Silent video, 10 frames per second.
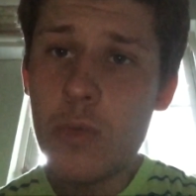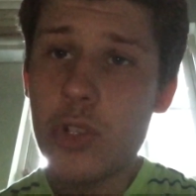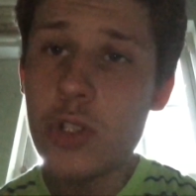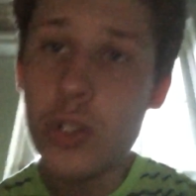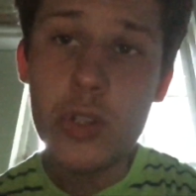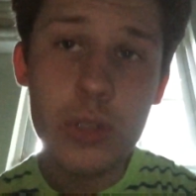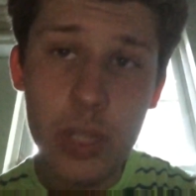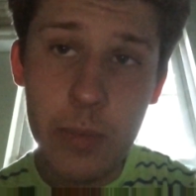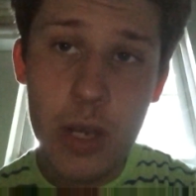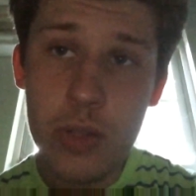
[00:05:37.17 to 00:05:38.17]
Which is a good
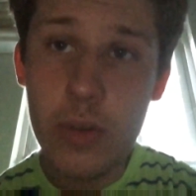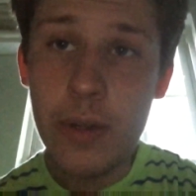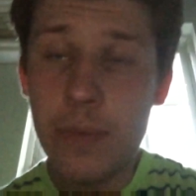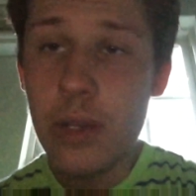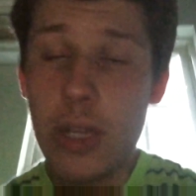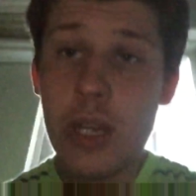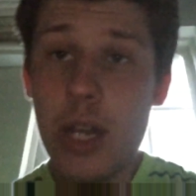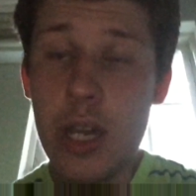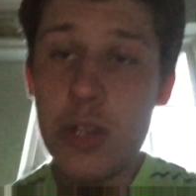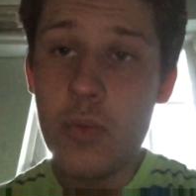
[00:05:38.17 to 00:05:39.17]
thing, by the way.
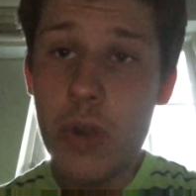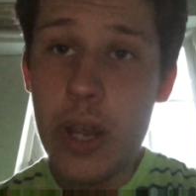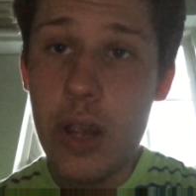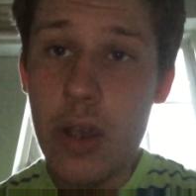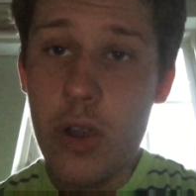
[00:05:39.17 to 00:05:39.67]
Anyway,